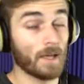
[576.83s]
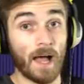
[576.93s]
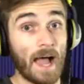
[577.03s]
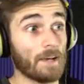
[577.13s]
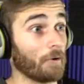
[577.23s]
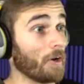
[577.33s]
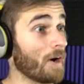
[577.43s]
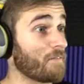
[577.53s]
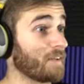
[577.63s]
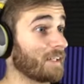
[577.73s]
I don't know.
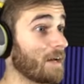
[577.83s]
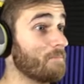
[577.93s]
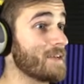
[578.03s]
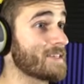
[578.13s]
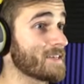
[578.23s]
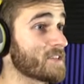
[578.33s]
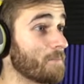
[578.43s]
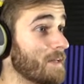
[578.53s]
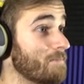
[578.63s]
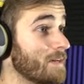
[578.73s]
I feel like I'm missing
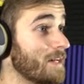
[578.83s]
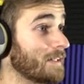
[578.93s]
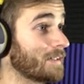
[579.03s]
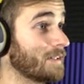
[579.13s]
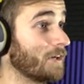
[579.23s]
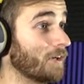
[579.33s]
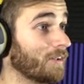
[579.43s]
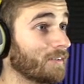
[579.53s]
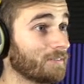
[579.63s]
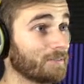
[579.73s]
something big here.
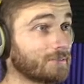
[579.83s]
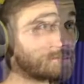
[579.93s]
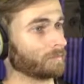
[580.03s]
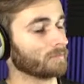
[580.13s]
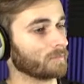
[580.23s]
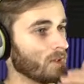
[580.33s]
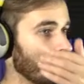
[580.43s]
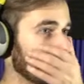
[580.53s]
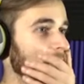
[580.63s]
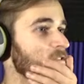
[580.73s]

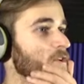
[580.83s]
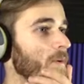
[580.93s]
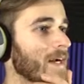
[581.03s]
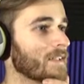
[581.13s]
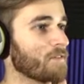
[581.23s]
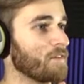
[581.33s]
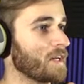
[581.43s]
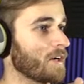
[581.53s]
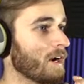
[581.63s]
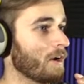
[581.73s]
Okay, so we have to
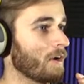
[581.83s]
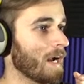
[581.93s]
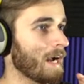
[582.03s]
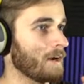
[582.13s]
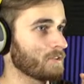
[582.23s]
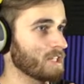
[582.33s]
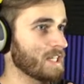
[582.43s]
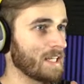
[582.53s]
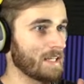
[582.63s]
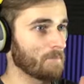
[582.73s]
figure out how to
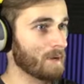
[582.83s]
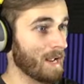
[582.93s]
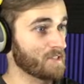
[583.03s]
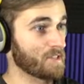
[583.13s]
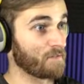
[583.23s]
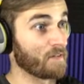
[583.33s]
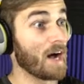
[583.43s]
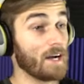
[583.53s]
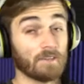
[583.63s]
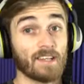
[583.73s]
get past the
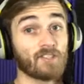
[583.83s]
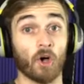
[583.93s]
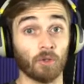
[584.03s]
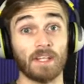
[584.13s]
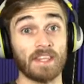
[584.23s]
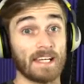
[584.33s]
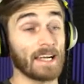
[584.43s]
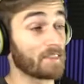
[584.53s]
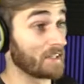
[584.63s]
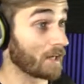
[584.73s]
fire. That's the only thing I
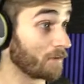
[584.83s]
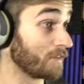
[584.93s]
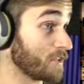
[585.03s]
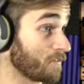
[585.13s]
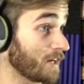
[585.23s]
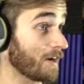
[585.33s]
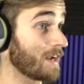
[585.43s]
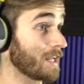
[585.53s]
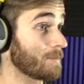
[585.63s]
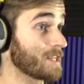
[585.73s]
can think of, is figure out how
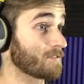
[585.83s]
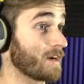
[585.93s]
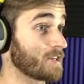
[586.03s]
to get past fire.